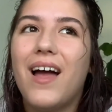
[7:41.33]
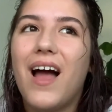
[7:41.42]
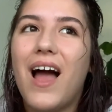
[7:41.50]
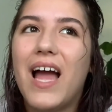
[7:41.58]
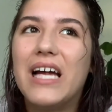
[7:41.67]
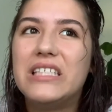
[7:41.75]

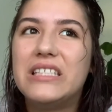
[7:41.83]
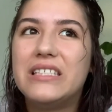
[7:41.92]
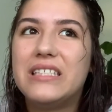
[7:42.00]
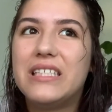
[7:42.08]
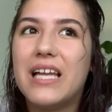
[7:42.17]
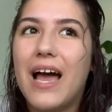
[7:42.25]

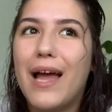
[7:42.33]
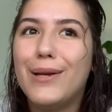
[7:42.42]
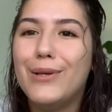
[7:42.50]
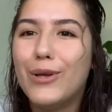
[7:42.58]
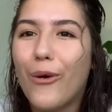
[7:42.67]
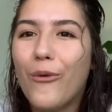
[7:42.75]
I
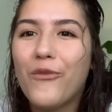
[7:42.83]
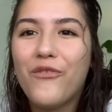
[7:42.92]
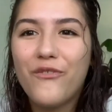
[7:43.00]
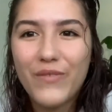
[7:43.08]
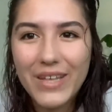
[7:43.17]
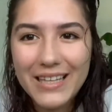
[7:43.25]
don't
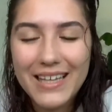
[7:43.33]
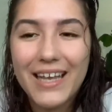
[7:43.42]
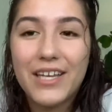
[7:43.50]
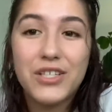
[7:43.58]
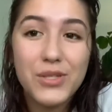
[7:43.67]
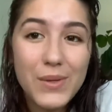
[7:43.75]
feel
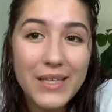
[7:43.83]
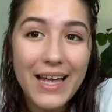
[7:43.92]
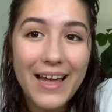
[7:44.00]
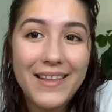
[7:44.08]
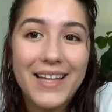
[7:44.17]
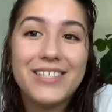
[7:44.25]
like doing
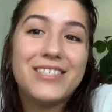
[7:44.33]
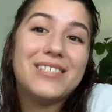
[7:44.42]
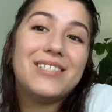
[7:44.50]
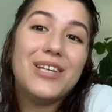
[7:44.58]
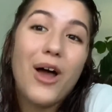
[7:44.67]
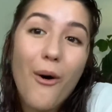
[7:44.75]
that. That's just
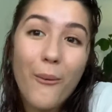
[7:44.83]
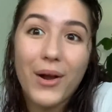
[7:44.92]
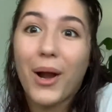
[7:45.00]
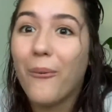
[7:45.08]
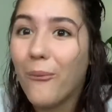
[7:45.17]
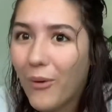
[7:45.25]
not what I
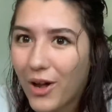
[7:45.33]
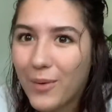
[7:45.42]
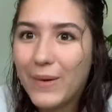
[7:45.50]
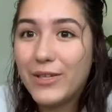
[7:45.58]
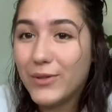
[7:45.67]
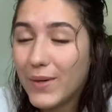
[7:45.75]
want to be
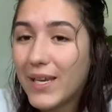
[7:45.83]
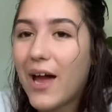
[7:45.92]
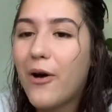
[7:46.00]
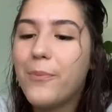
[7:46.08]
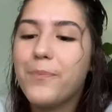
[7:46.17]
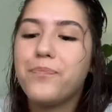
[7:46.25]
doing
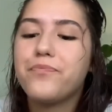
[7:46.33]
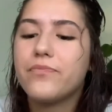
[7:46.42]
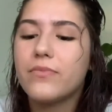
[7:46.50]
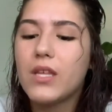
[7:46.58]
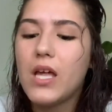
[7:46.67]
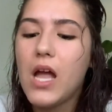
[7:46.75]
now.
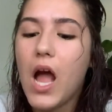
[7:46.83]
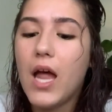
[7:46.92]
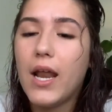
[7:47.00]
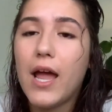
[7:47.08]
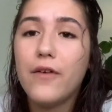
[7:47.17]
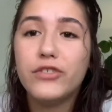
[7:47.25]
And
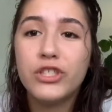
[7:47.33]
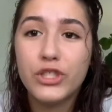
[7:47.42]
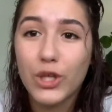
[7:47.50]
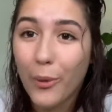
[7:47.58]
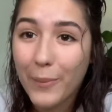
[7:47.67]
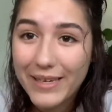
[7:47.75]
I have
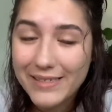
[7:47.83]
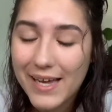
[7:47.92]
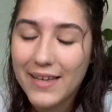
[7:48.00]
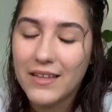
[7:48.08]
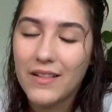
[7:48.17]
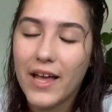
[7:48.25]
so many day
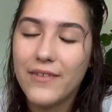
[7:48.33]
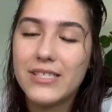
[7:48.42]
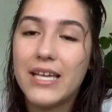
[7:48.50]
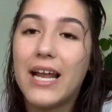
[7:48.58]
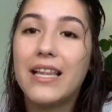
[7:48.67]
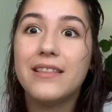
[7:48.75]
in the lives
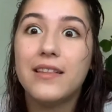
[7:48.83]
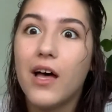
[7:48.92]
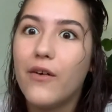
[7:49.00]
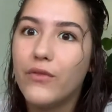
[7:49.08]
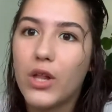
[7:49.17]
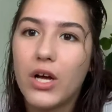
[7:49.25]
and I
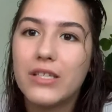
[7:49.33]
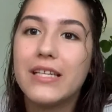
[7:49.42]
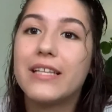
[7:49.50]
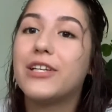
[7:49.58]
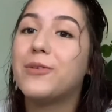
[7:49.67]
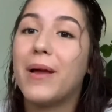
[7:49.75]
love vlogs, like
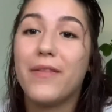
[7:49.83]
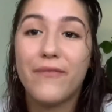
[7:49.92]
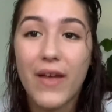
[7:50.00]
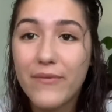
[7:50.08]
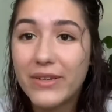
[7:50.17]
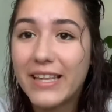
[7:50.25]
they're my
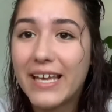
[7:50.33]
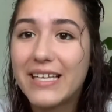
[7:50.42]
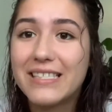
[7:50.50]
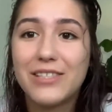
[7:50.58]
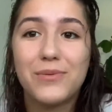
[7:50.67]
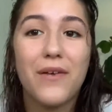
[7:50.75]
favorite things,
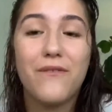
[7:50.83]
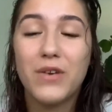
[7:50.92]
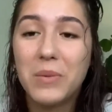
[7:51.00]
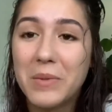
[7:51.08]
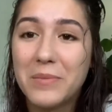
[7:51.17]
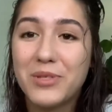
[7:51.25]
that's why I film
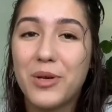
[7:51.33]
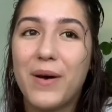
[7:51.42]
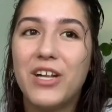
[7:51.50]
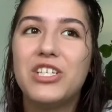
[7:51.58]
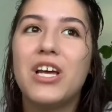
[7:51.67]
them so much.